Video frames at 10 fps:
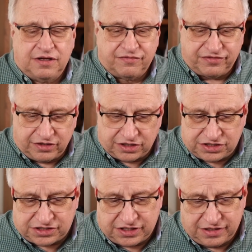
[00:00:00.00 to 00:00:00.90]

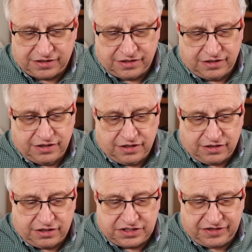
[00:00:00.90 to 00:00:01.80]
First,
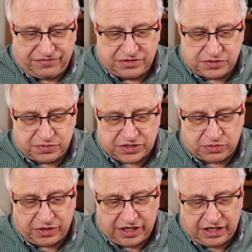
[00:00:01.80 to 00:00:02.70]
the difference
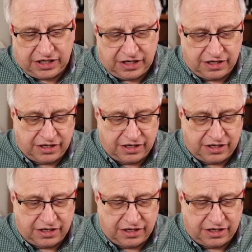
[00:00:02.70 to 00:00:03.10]
between